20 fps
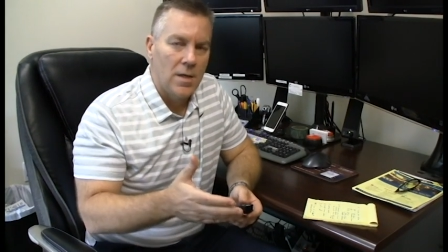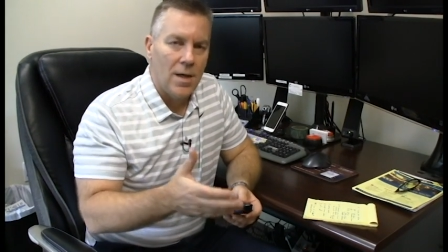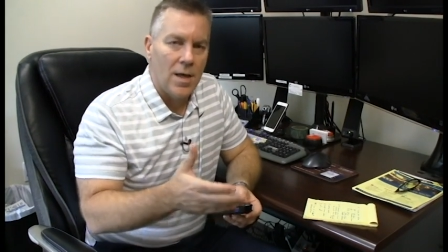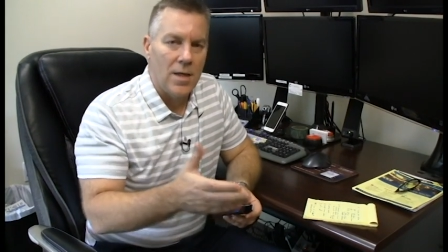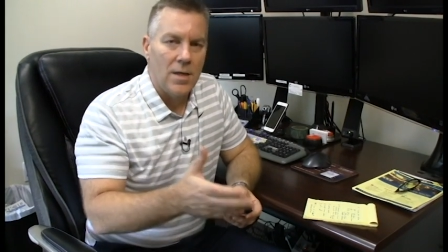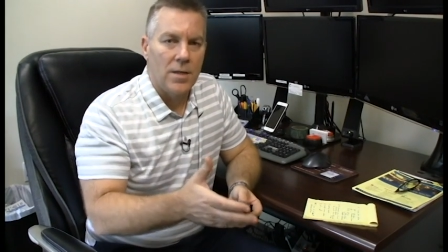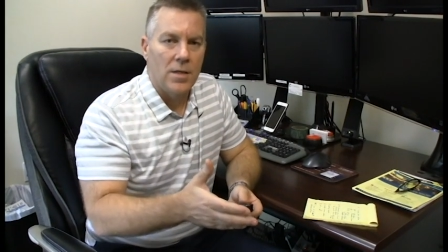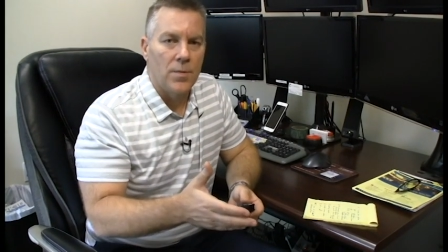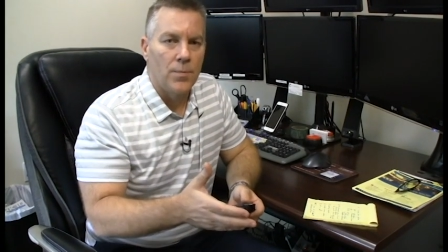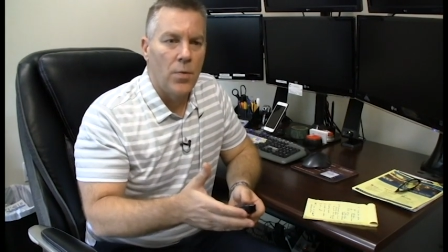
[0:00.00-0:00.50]

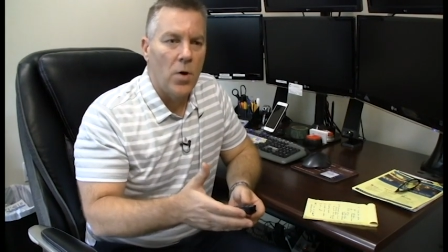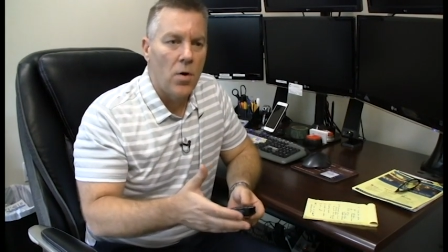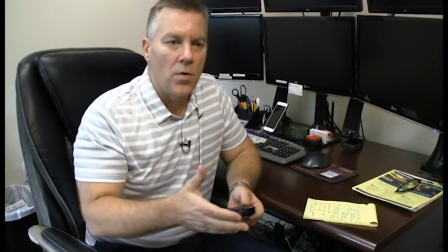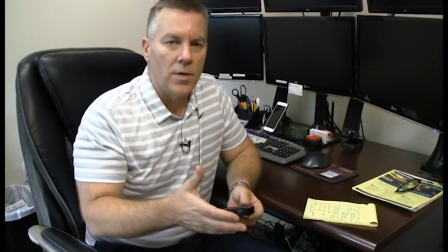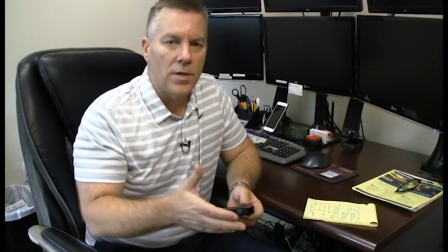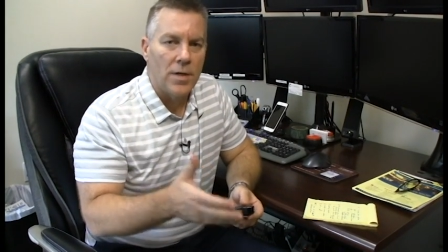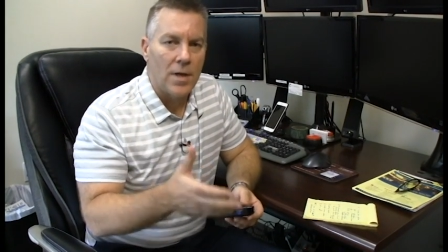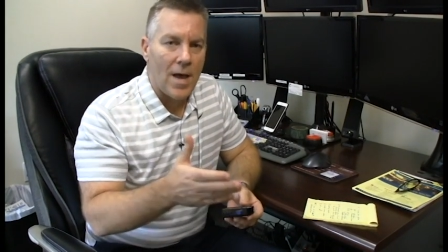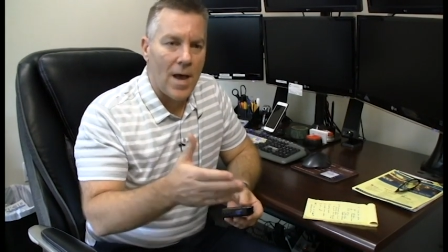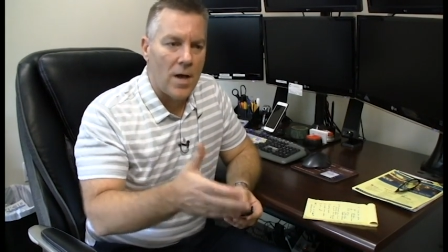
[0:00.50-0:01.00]
a
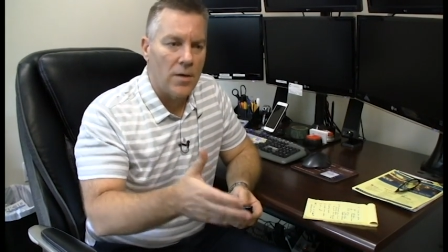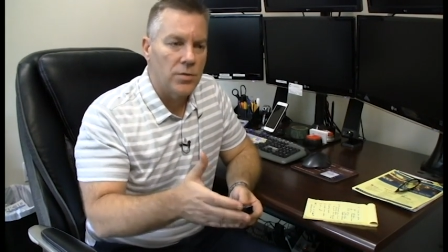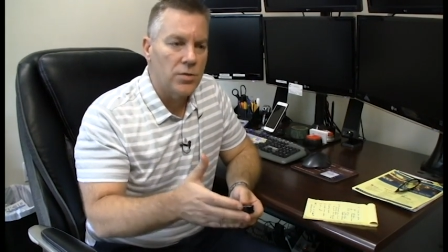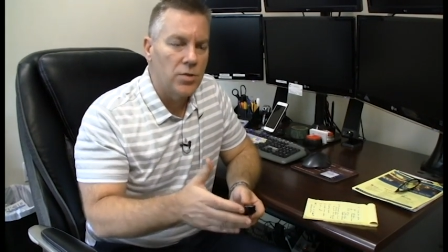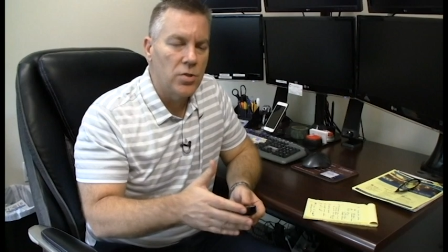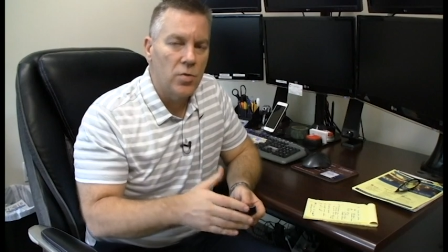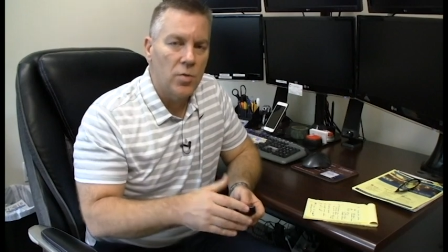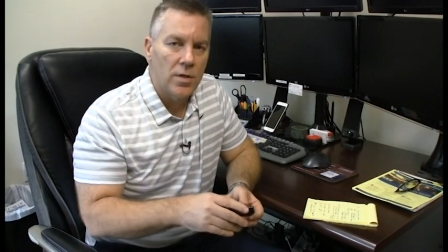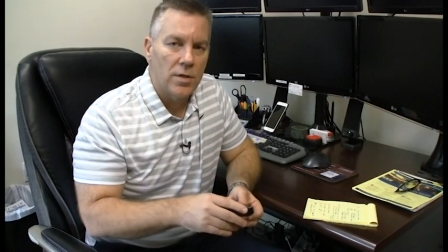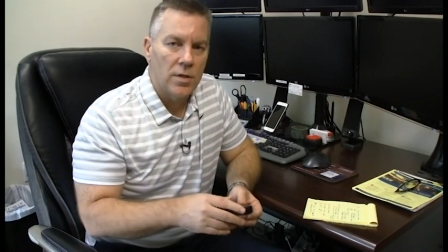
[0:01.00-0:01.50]
component out
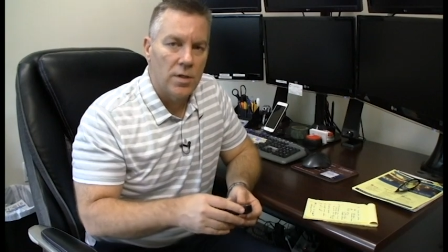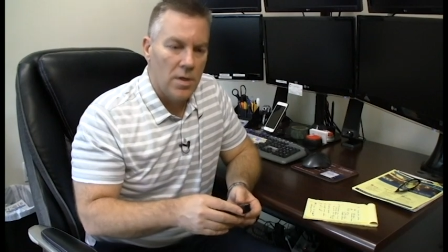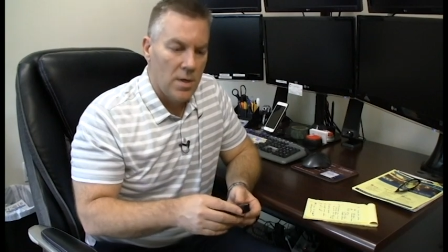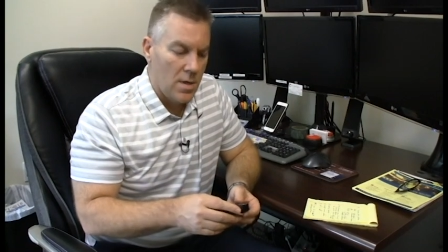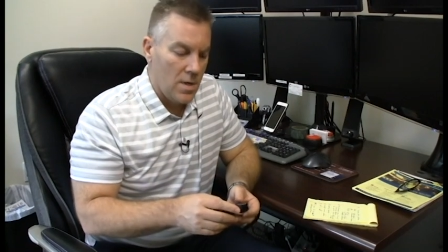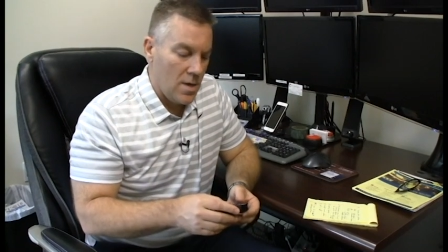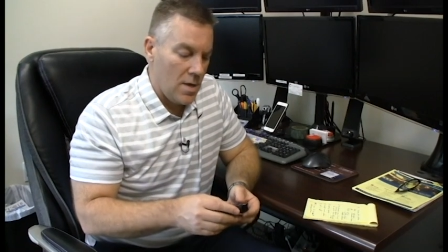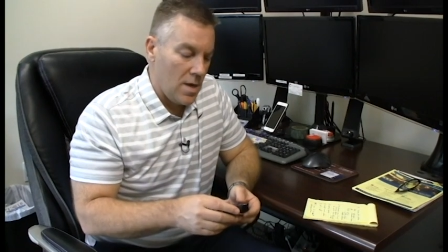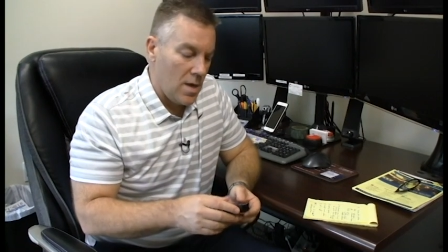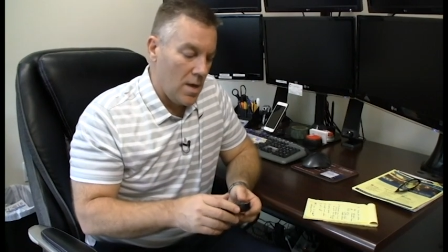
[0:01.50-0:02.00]
to it
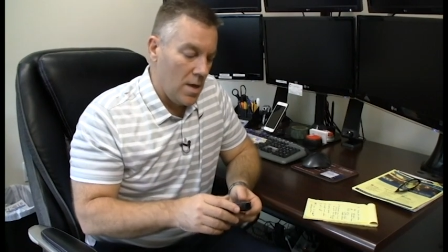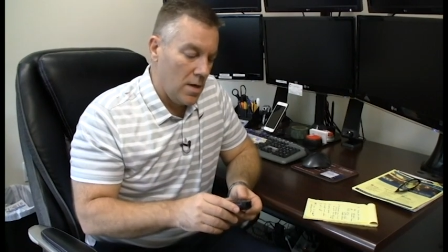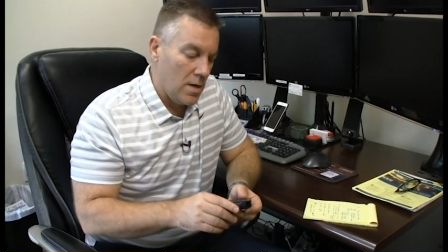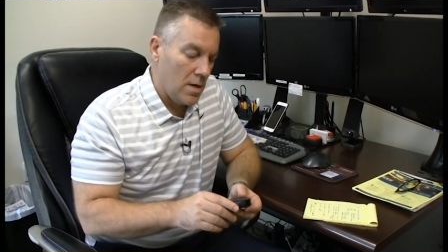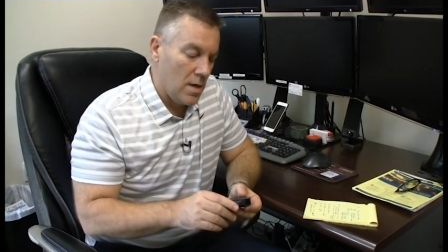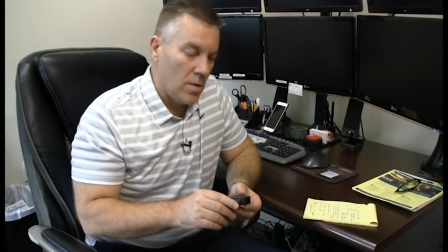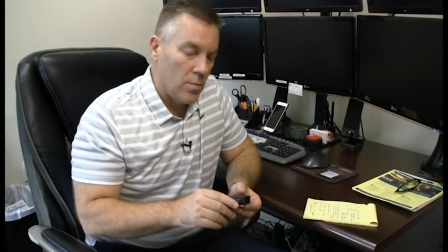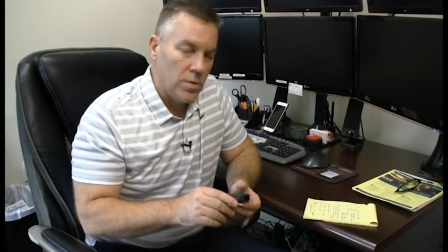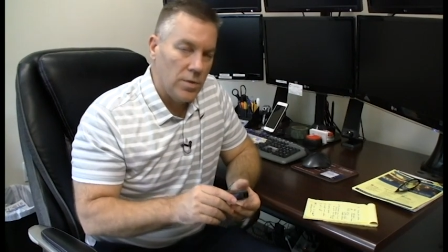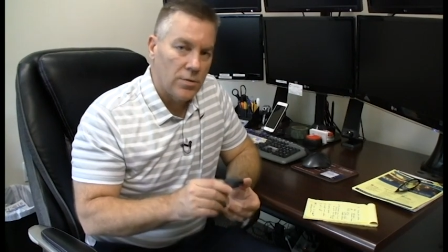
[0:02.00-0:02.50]
and
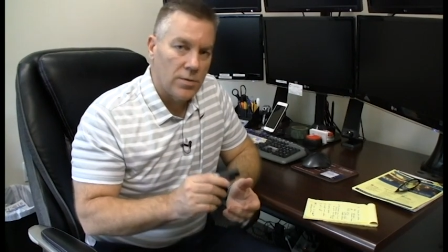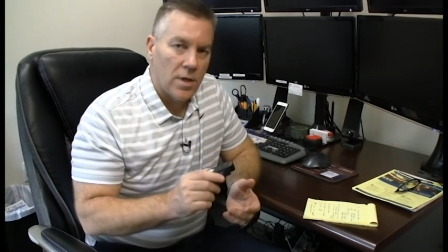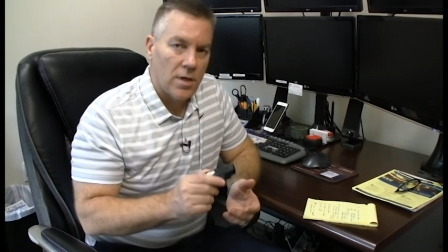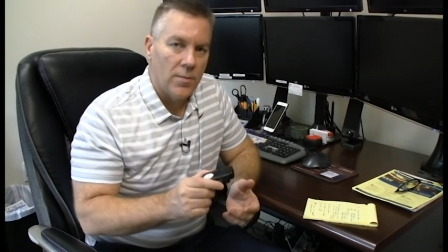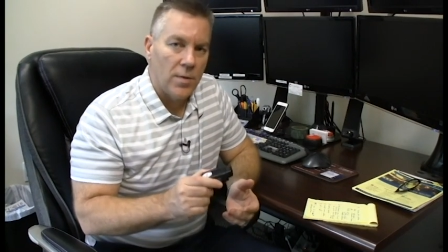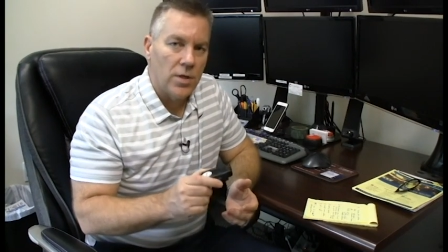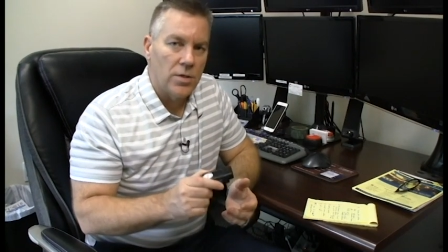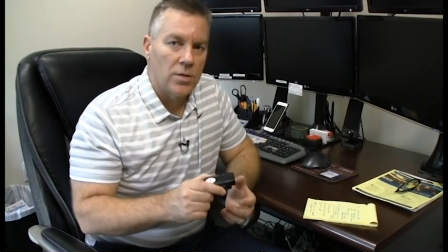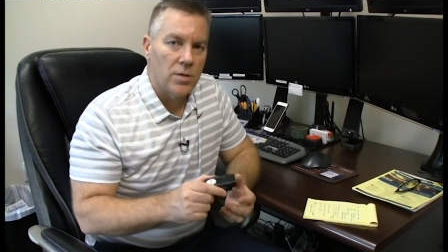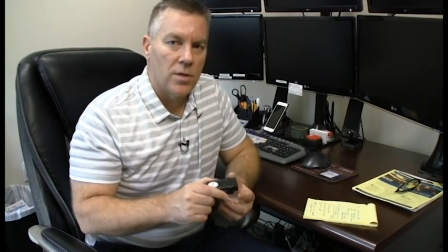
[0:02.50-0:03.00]
uh, we try to
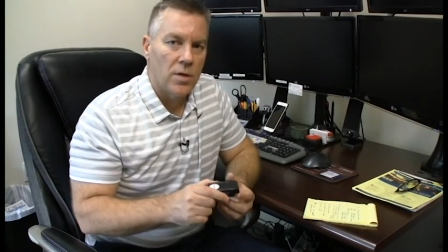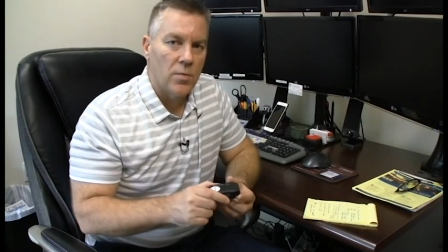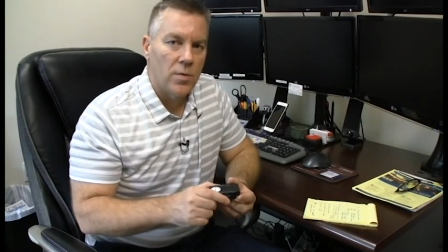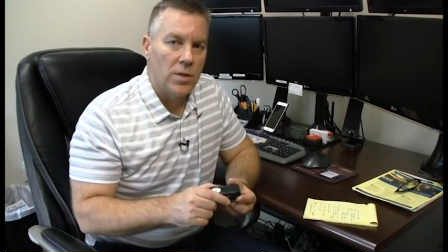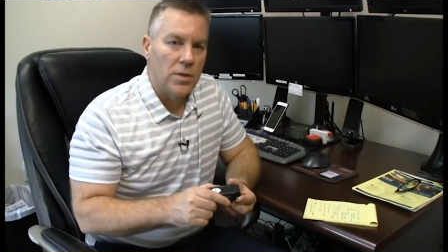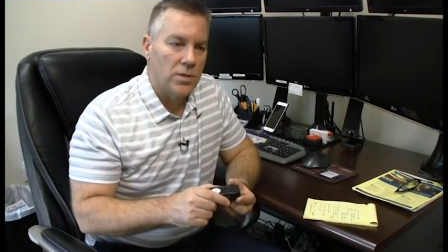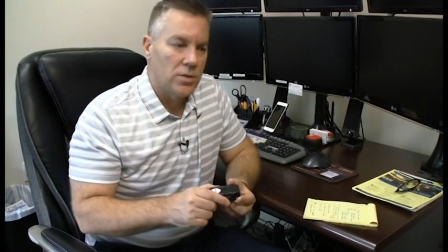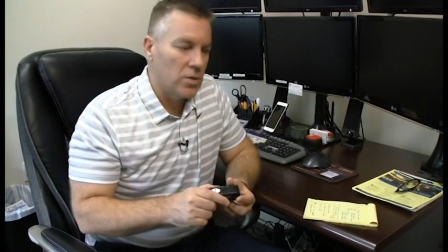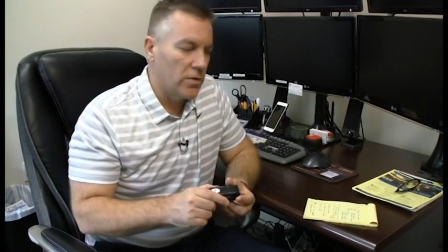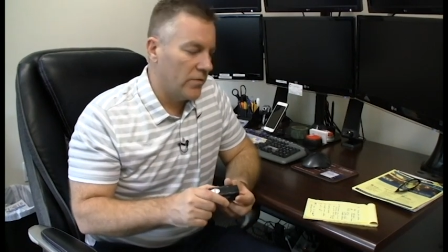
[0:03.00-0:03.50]
make sure that we
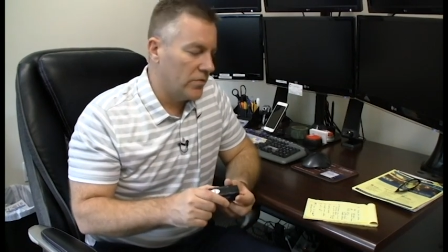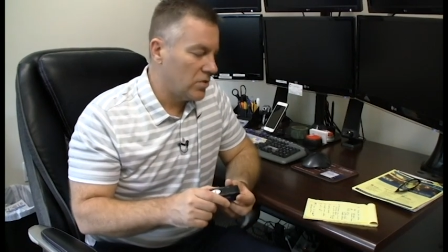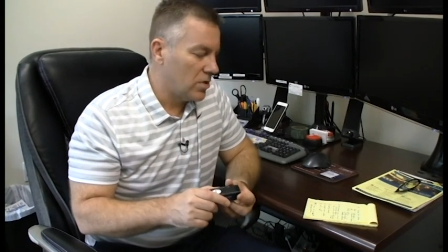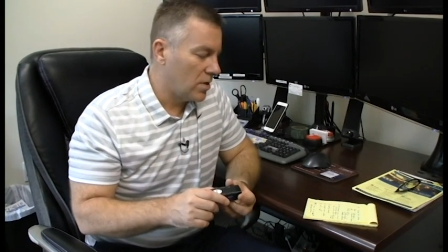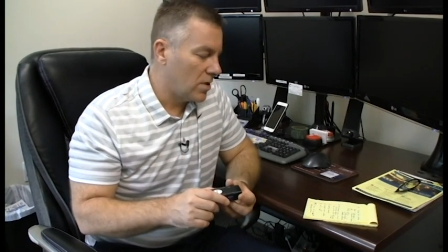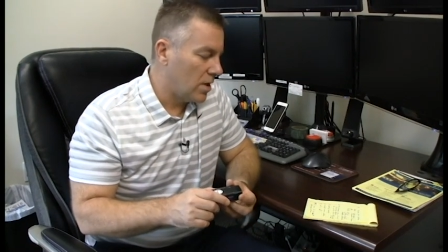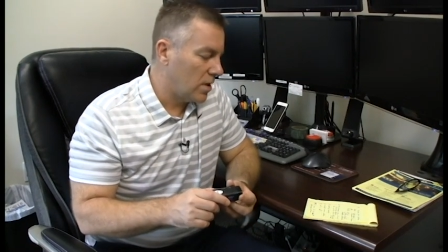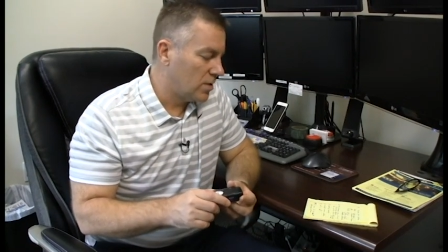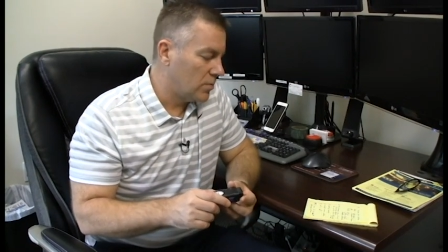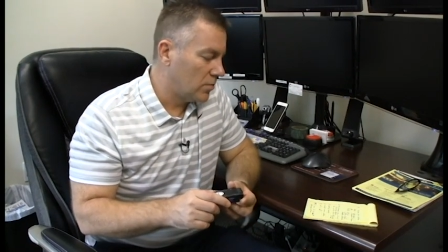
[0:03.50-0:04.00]
can service
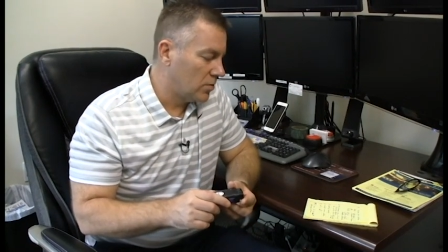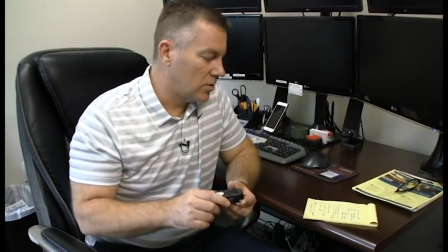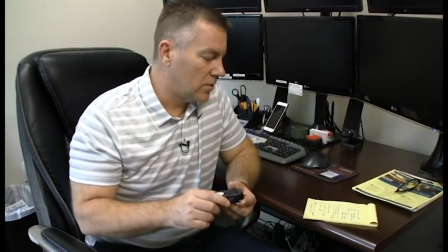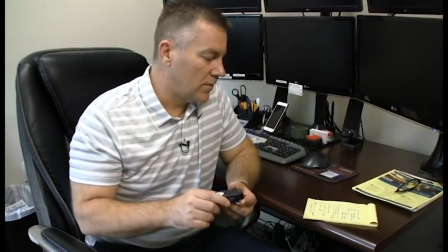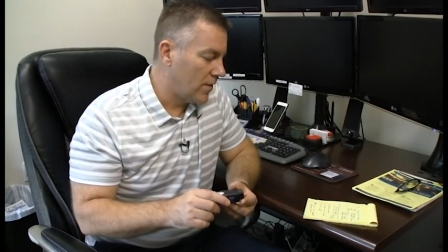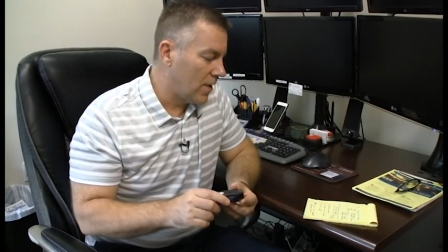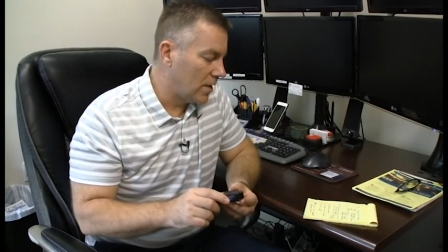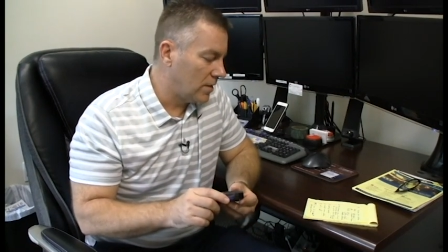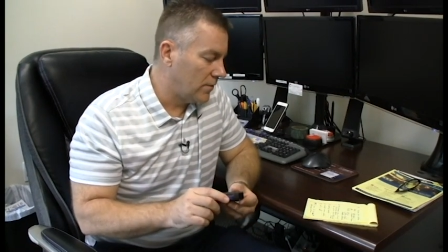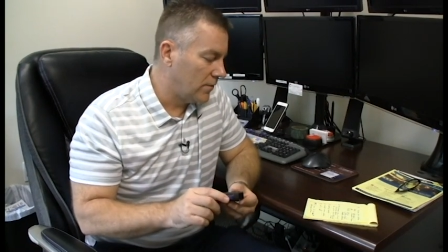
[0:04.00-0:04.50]
our customers
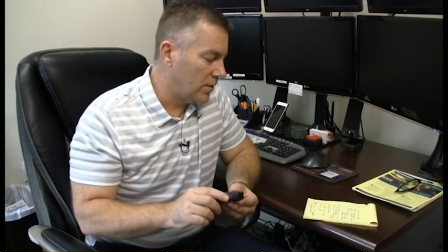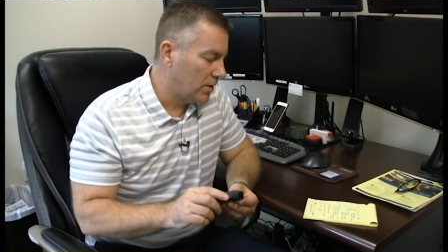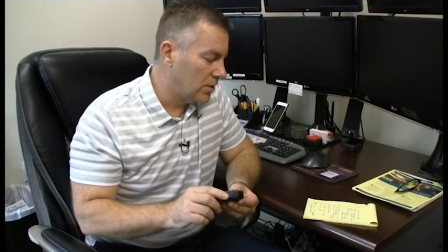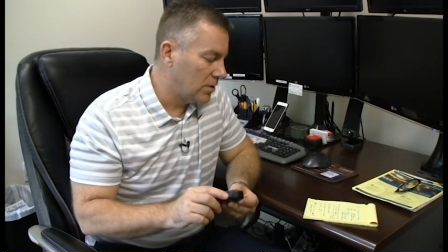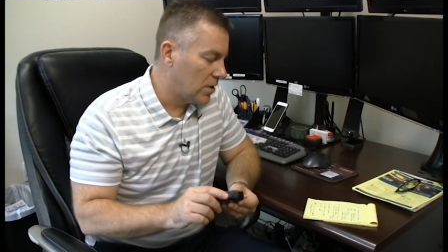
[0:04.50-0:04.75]
effectively.